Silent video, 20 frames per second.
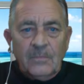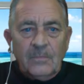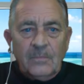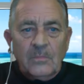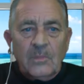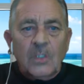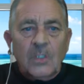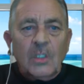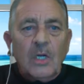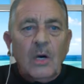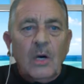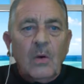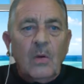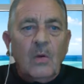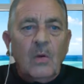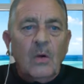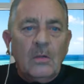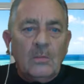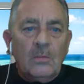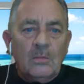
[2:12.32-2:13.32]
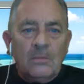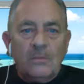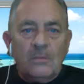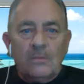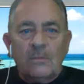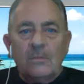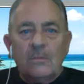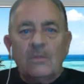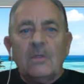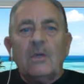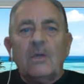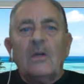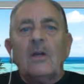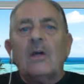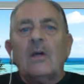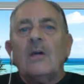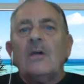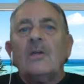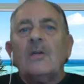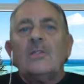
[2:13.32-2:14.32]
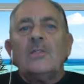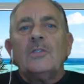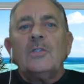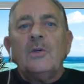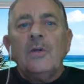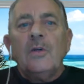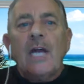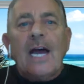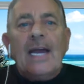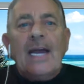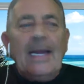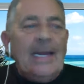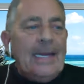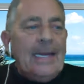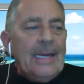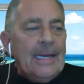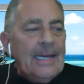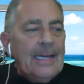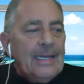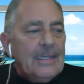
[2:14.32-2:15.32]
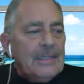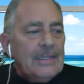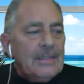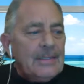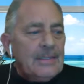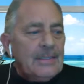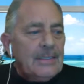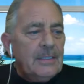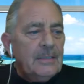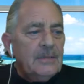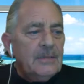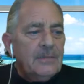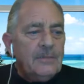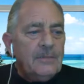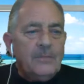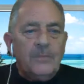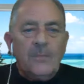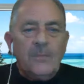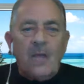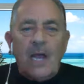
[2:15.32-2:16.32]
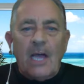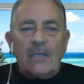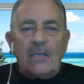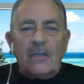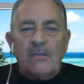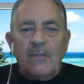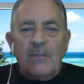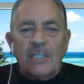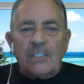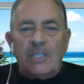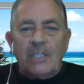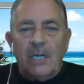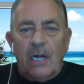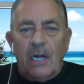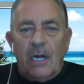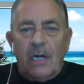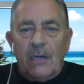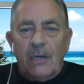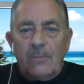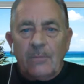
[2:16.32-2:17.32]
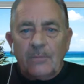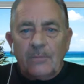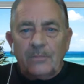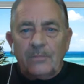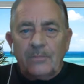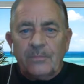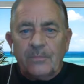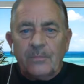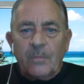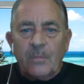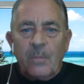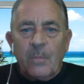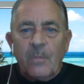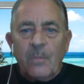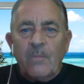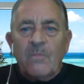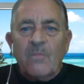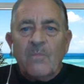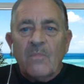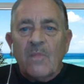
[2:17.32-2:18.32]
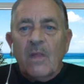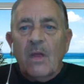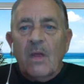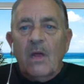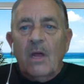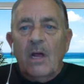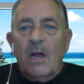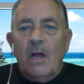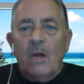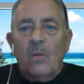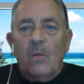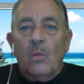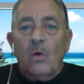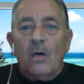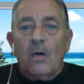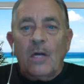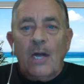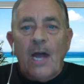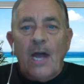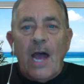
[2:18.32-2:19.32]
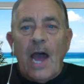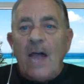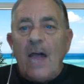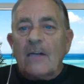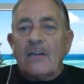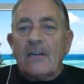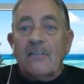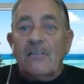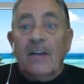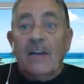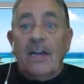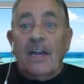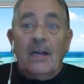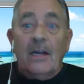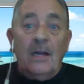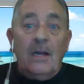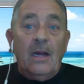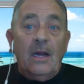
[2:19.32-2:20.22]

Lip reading: So tonight is activation night, and we're going to activate